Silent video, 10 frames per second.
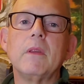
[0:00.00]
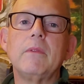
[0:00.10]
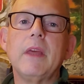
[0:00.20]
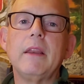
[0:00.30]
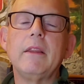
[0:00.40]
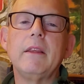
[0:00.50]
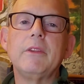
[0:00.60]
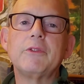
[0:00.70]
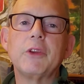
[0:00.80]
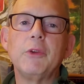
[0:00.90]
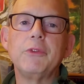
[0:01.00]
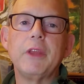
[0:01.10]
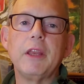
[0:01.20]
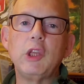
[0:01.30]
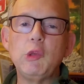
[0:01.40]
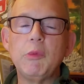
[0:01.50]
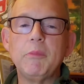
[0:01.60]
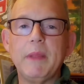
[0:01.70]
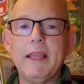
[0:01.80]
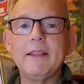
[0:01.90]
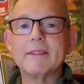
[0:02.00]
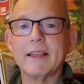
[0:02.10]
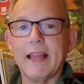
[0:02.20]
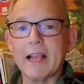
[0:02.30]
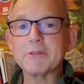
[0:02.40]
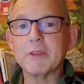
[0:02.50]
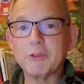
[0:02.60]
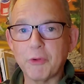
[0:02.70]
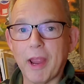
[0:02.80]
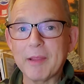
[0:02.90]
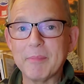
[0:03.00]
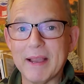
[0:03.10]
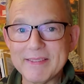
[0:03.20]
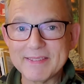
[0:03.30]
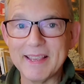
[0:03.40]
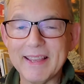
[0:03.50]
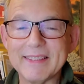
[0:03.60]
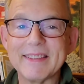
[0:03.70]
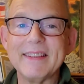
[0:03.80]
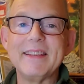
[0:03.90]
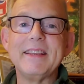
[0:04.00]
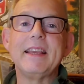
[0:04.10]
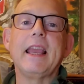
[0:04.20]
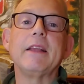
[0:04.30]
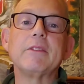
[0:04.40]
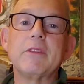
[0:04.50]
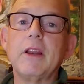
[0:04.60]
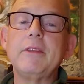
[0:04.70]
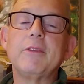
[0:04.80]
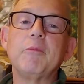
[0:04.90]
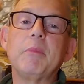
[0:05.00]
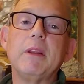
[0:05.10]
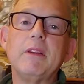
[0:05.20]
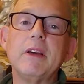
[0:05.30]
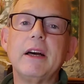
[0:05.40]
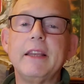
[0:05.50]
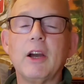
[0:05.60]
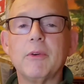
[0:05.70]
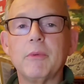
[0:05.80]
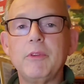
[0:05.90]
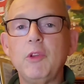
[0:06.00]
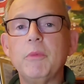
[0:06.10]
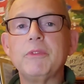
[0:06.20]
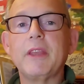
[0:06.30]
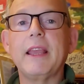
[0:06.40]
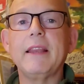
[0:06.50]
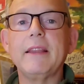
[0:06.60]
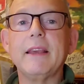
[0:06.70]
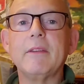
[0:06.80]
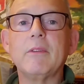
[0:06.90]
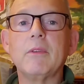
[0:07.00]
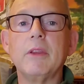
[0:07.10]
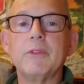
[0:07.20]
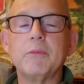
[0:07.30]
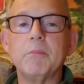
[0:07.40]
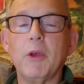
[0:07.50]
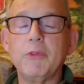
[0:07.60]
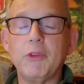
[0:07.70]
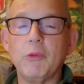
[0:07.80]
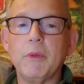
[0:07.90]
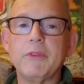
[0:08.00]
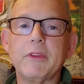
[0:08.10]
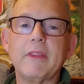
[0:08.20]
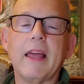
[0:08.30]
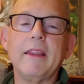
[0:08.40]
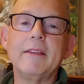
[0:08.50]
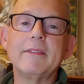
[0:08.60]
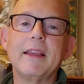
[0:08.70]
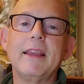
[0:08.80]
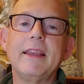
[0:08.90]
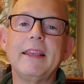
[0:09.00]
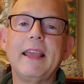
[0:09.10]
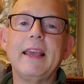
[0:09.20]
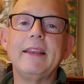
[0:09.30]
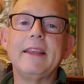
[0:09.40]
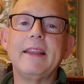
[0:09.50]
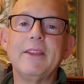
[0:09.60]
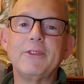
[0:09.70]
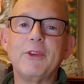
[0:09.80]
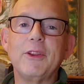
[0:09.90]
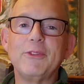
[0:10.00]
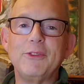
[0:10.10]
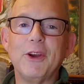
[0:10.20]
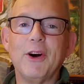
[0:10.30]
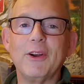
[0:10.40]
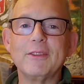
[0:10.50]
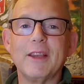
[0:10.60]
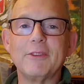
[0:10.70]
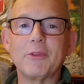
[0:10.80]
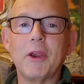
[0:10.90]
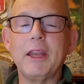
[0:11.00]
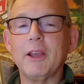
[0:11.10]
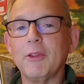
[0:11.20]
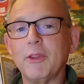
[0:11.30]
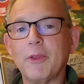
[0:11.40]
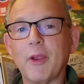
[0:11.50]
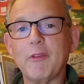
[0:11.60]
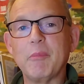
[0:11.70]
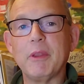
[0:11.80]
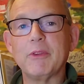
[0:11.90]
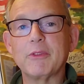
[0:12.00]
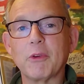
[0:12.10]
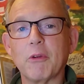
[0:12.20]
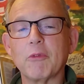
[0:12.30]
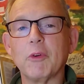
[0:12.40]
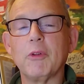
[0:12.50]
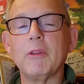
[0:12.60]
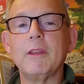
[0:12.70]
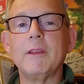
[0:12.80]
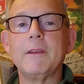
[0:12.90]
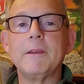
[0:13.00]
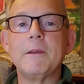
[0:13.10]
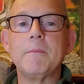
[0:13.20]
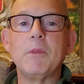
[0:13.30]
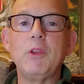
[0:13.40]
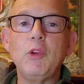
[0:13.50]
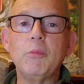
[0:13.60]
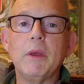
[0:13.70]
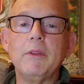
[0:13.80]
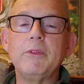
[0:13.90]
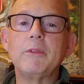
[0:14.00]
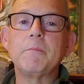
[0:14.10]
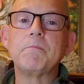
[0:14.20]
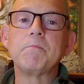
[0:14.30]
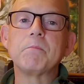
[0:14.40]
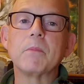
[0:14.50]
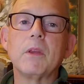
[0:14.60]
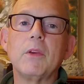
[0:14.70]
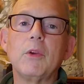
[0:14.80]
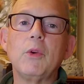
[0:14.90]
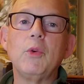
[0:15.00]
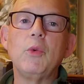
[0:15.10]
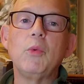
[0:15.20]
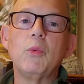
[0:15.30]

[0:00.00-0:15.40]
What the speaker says: that it shows that human beings can actually track by scent, and studies have been done. Now, humans can't get, most humans, that is, can't get as good as dogs at training, although there have been several humans who